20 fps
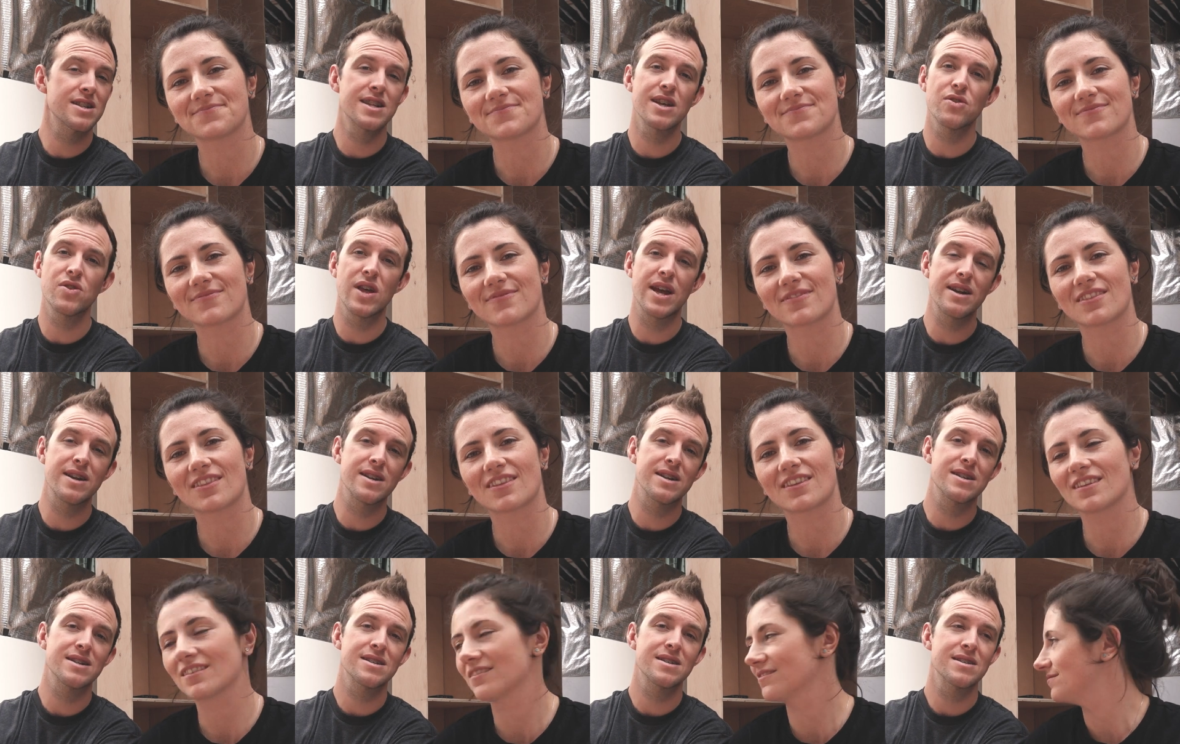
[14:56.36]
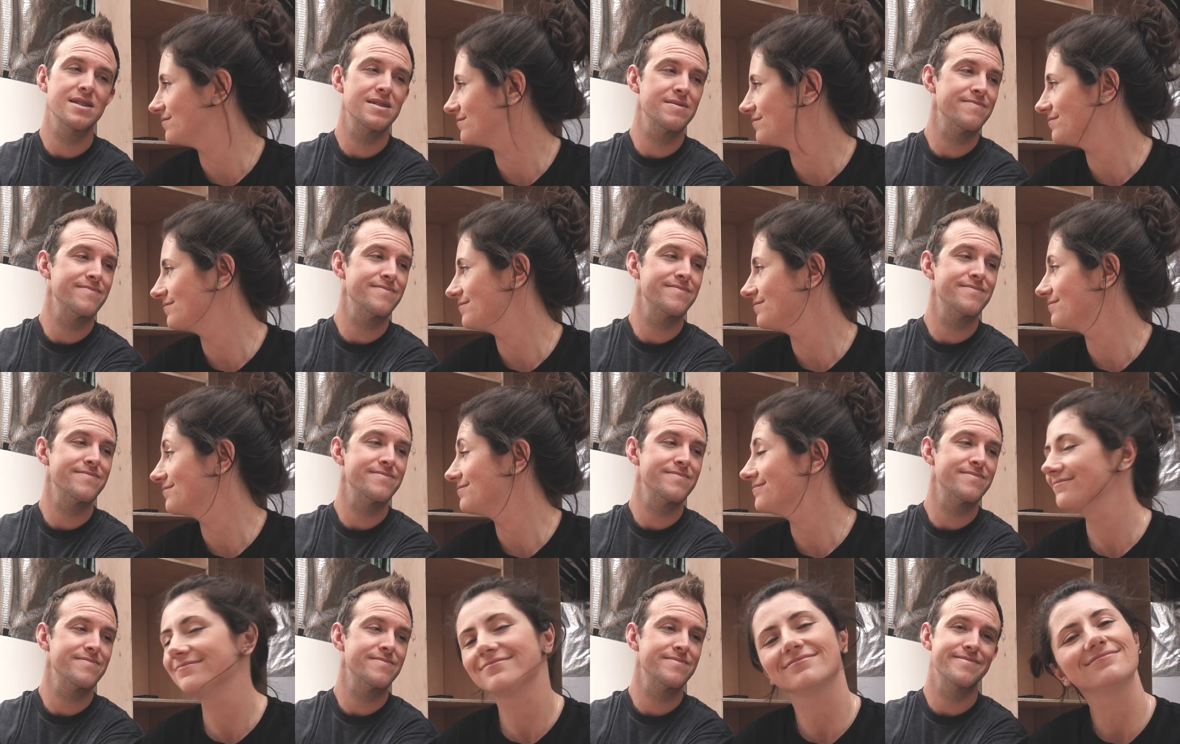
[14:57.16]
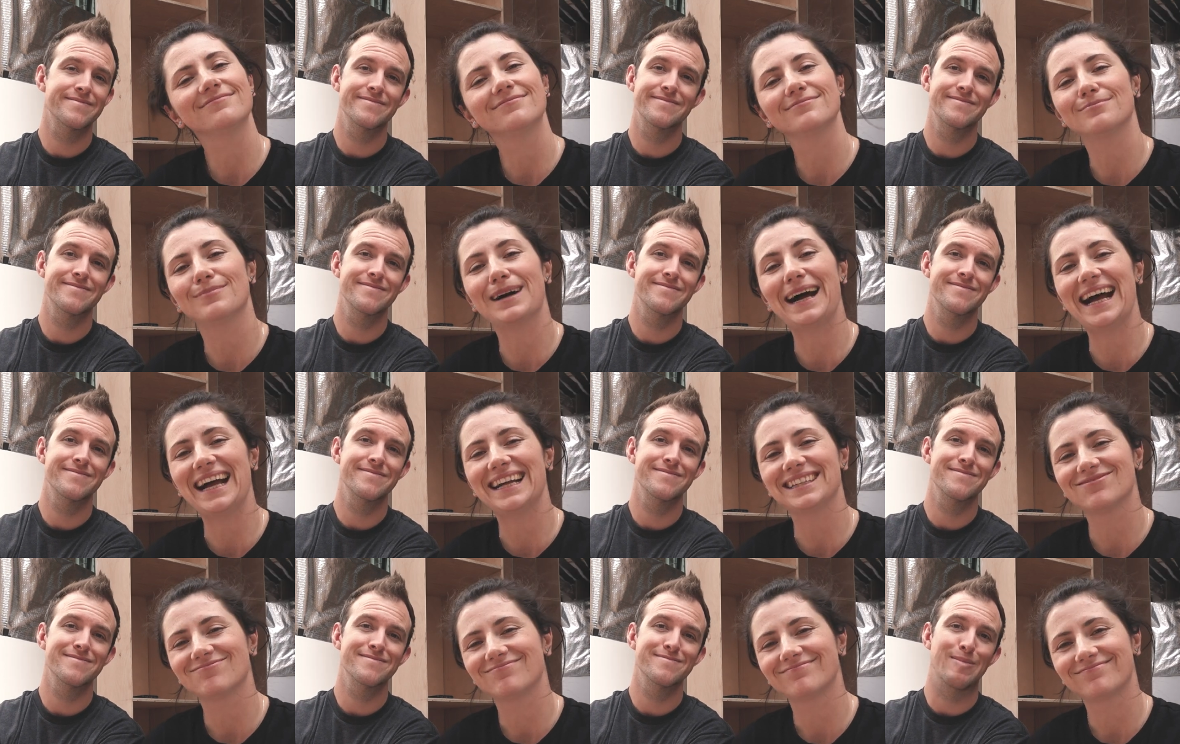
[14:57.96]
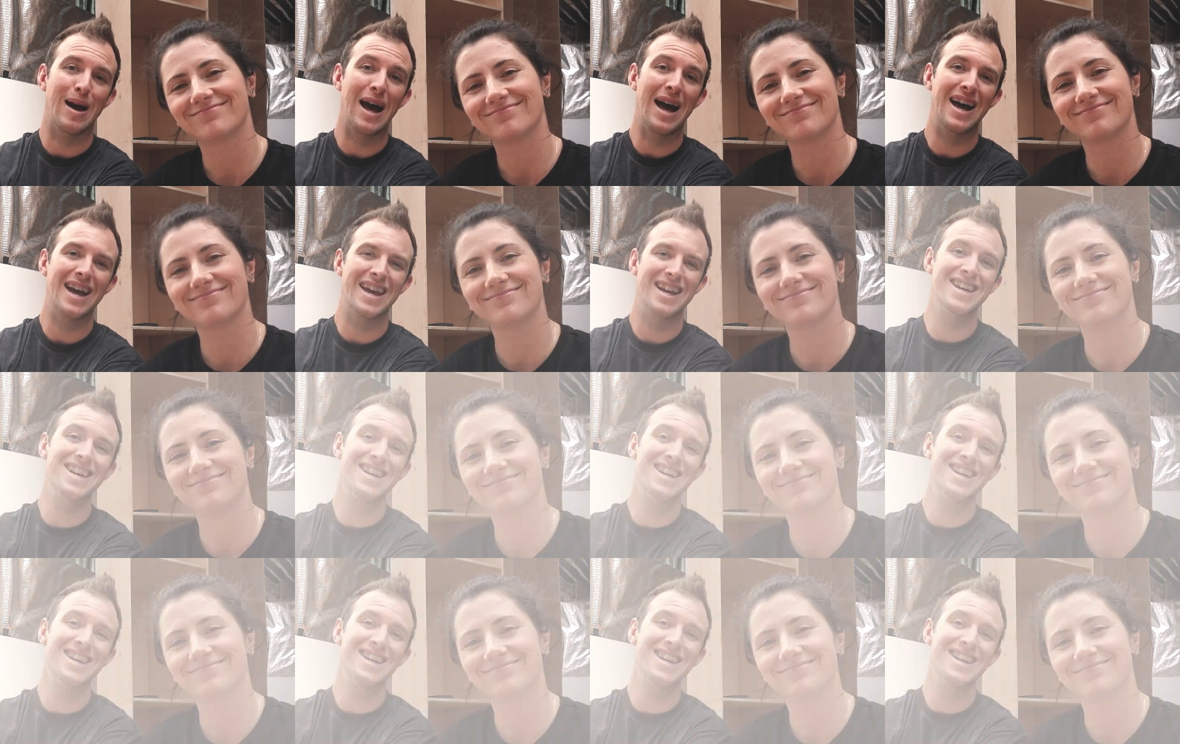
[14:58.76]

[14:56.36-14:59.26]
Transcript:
Speaker 1: Until then. Bye. Bye.